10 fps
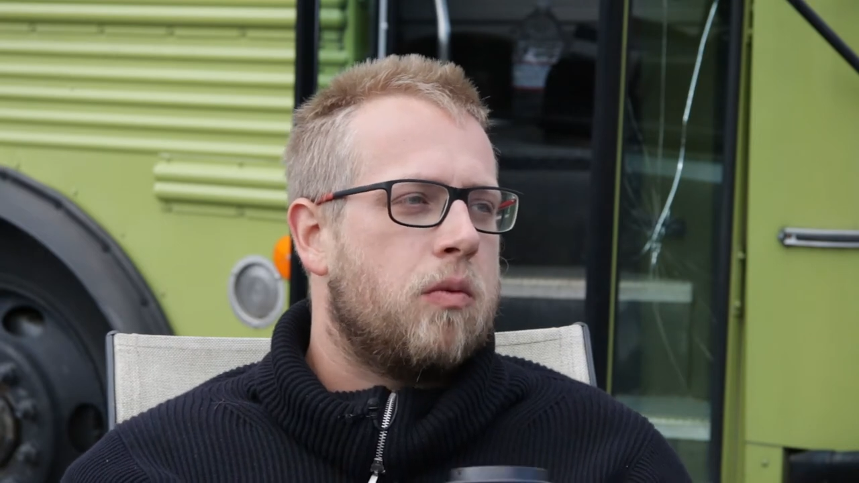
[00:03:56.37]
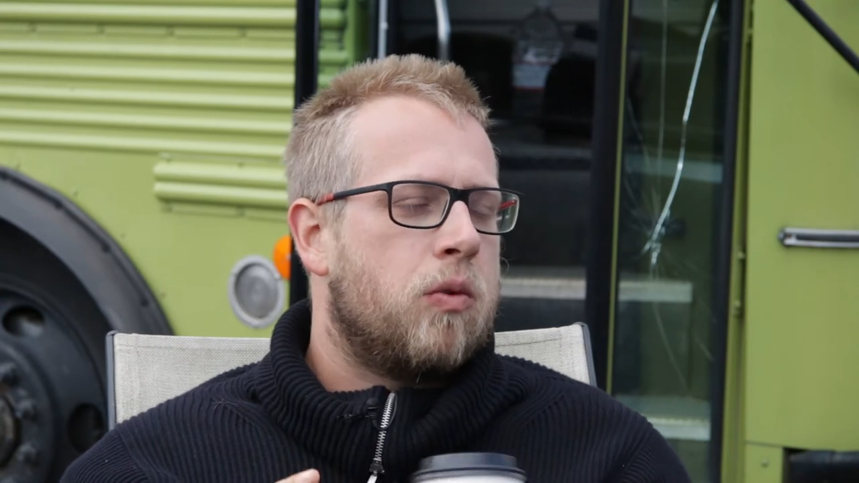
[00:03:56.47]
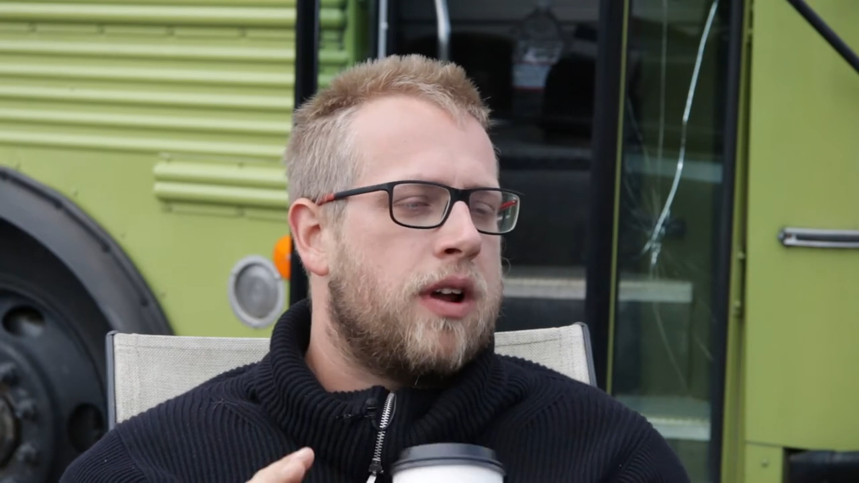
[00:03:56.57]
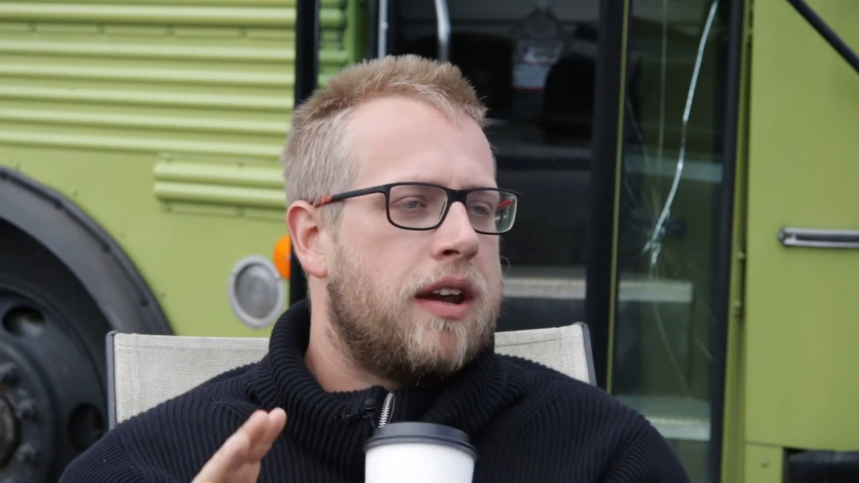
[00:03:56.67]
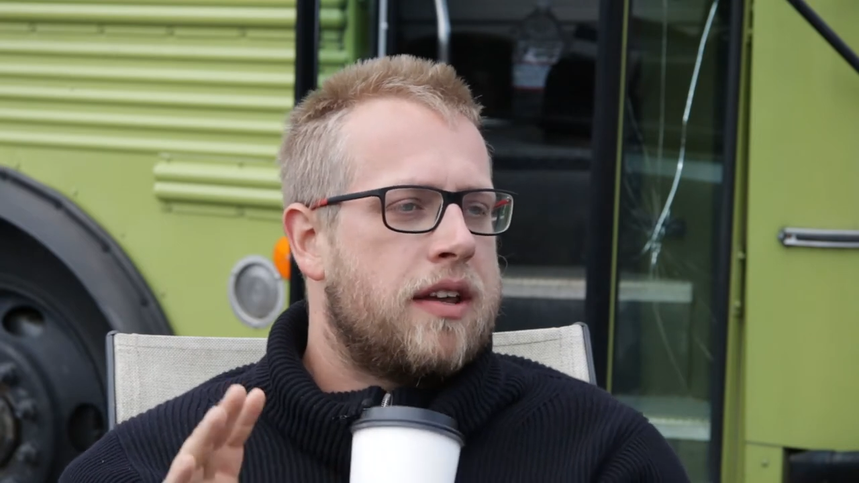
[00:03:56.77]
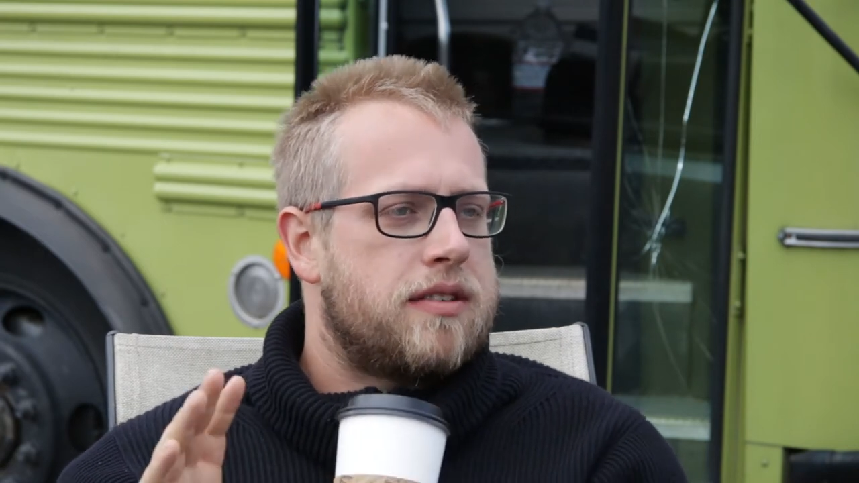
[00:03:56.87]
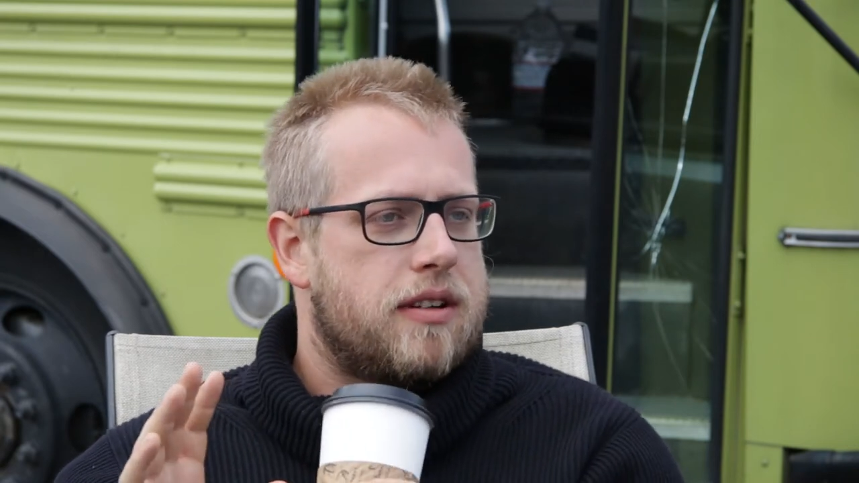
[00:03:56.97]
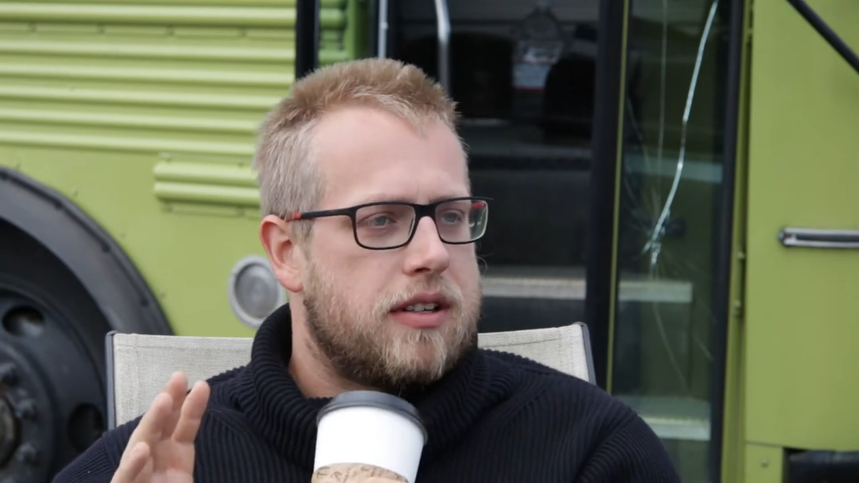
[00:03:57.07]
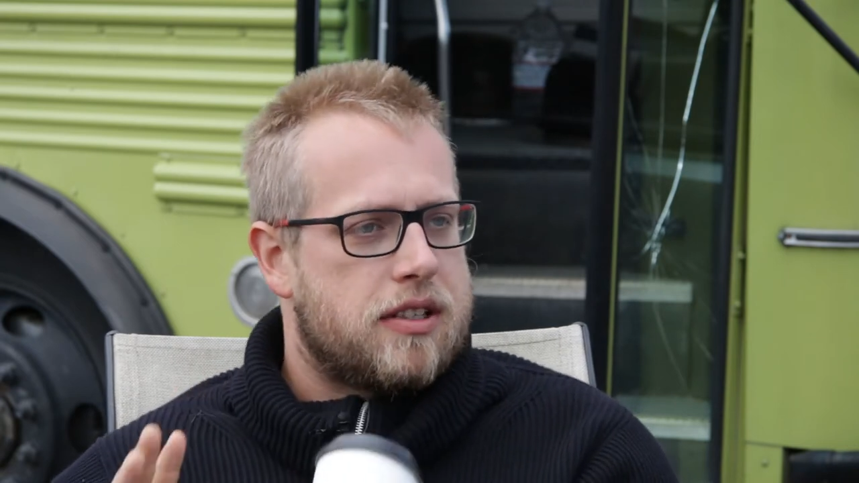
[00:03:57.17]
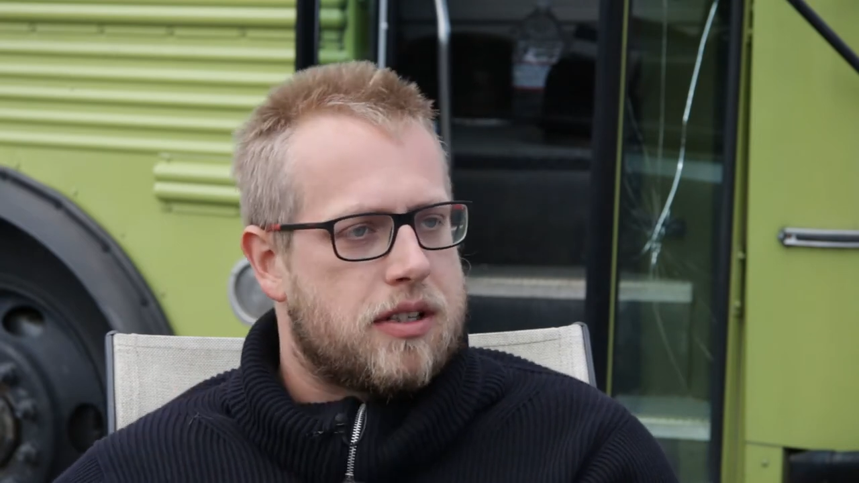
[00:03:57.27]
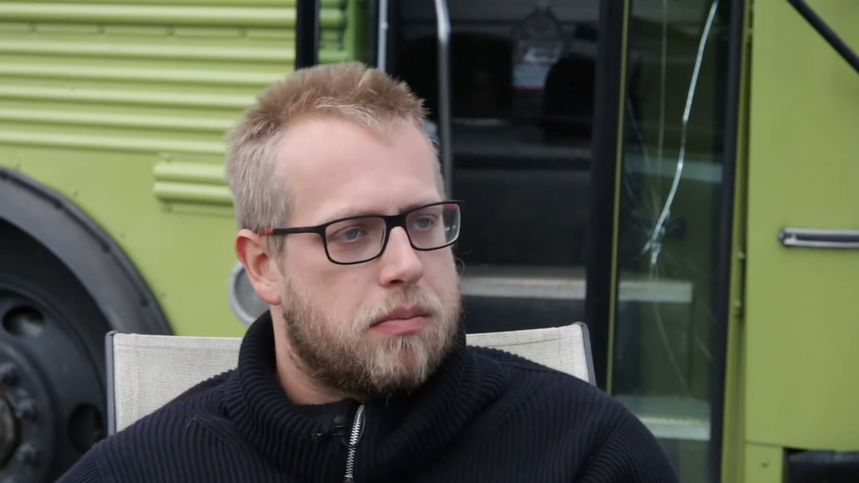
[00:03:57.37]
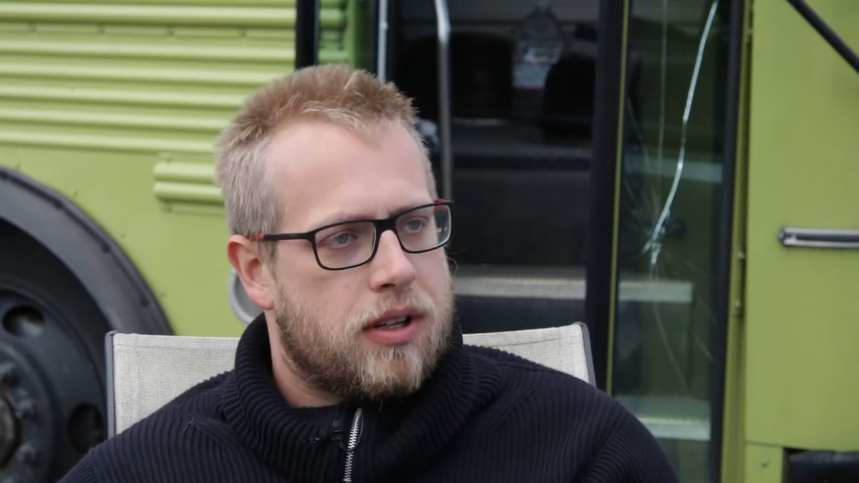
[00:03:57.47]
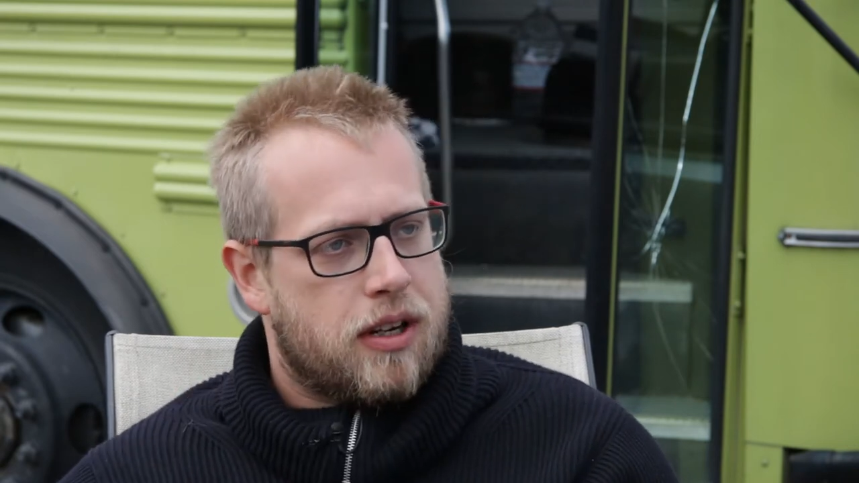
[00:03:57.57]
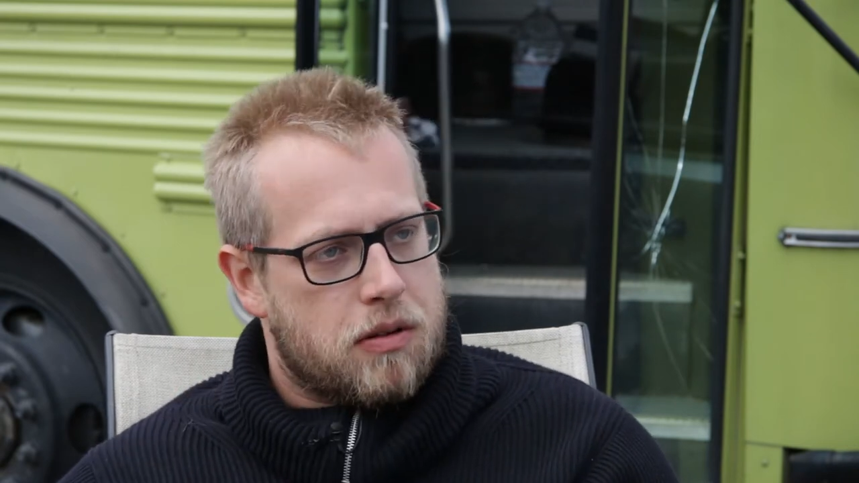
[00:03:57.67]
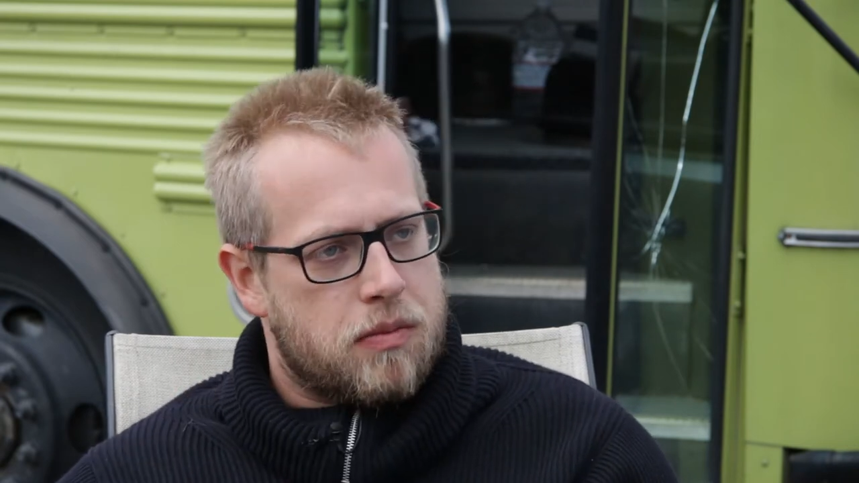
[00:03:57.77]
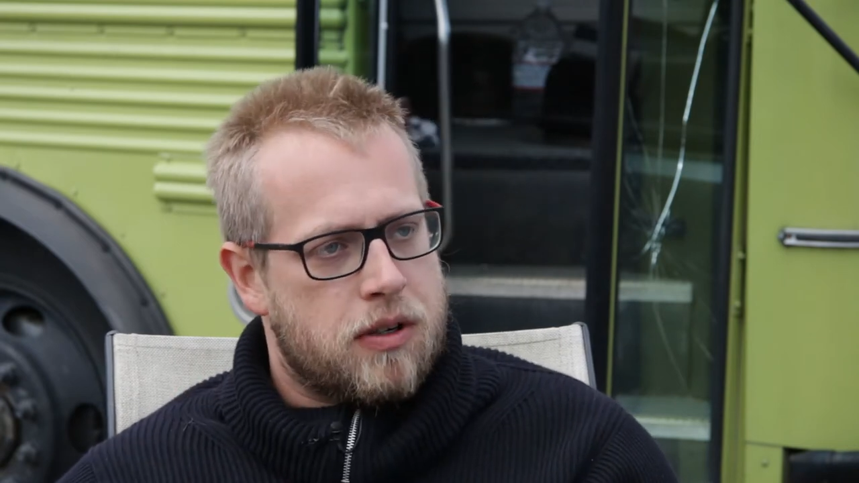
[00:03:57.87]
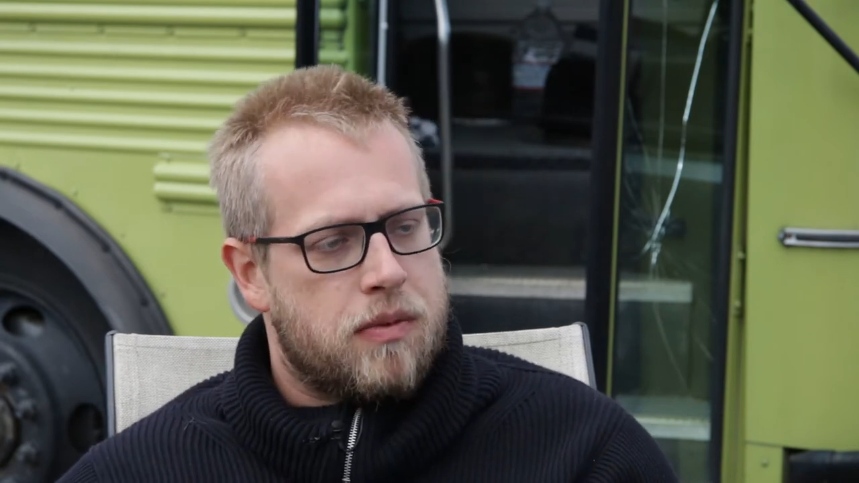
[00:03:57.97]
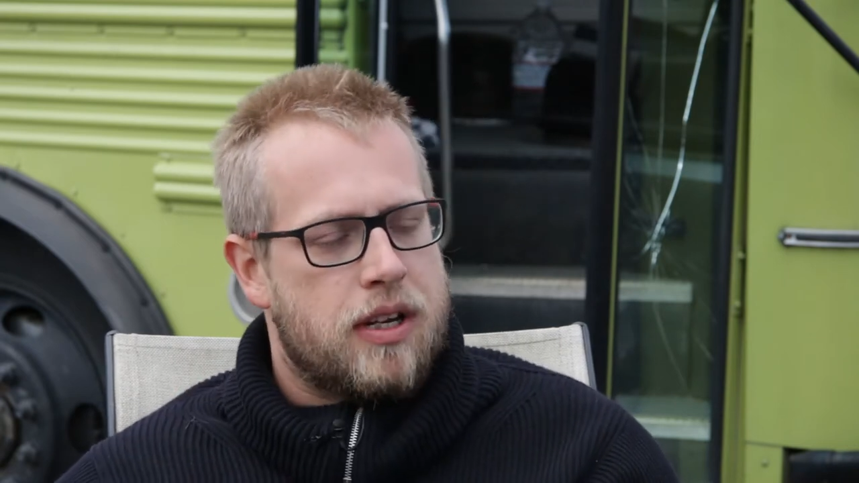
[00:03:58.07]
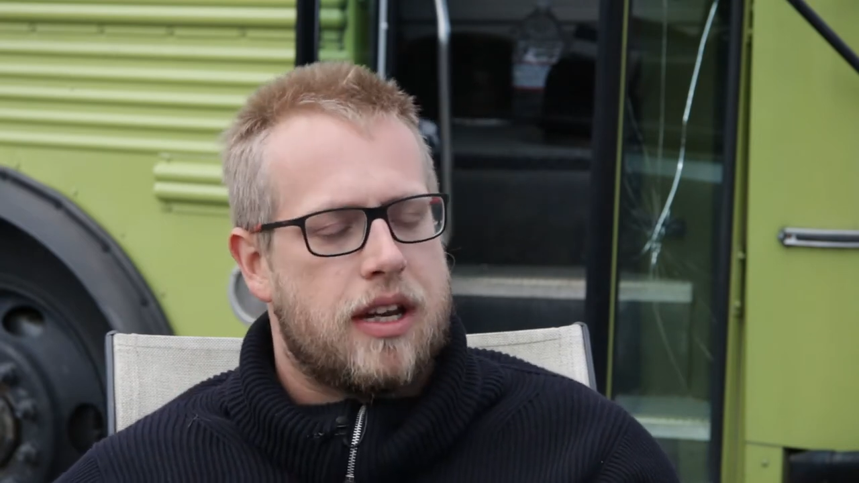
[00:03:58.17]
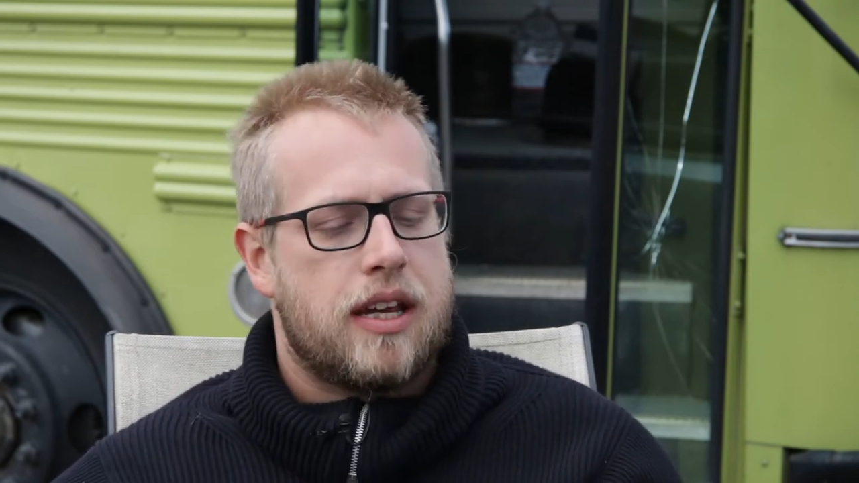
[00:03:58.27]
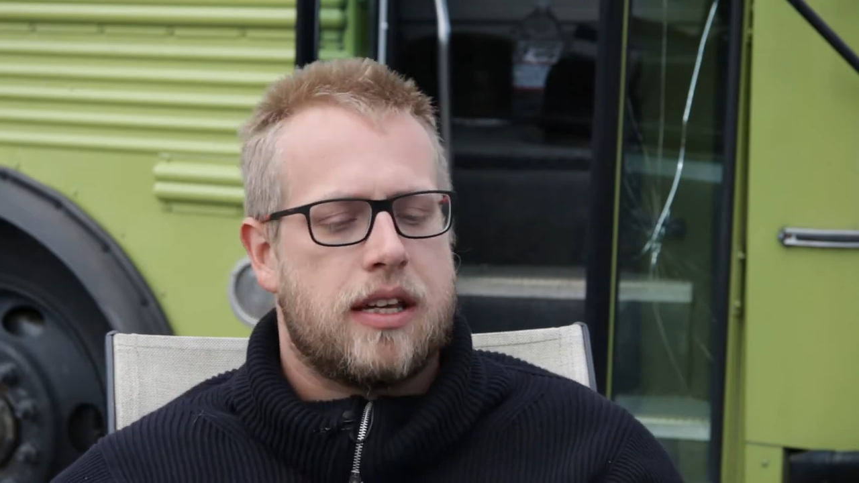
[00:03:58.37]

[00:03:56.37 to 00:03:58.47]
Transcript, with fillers: we're not necessarily just a political movement